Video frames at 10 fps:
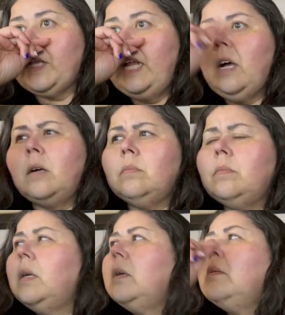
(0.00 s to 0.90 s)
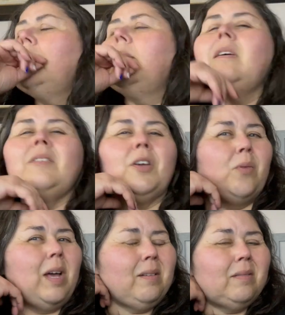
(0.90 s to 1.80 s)
And I don't
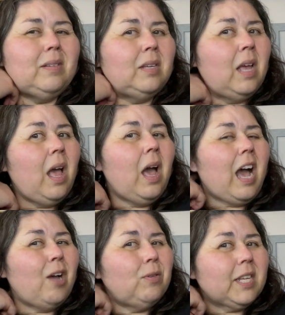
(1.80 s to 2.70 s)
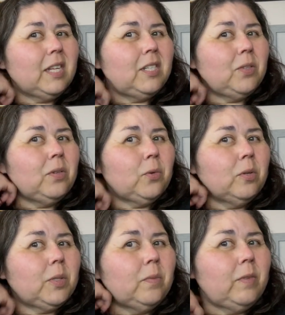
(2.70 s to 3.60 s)
know, I was going to do a
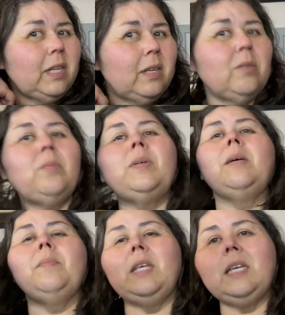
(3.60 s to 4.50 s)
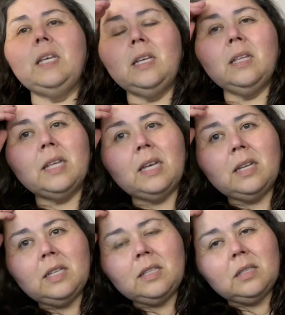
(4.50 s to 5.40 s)
Nordstrom video, but I'm thinking
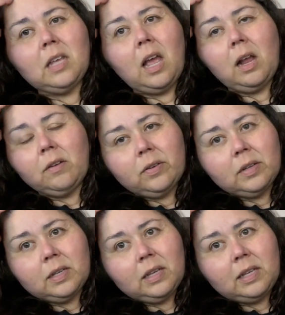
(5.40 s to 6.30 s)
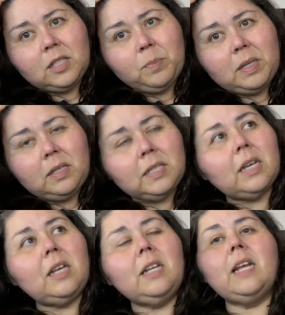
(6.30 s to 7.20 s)
that it's been
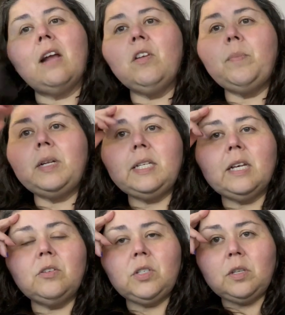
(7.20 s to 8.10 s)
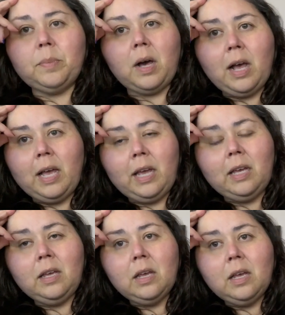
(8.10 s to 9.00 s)
done and everybody tells you to buy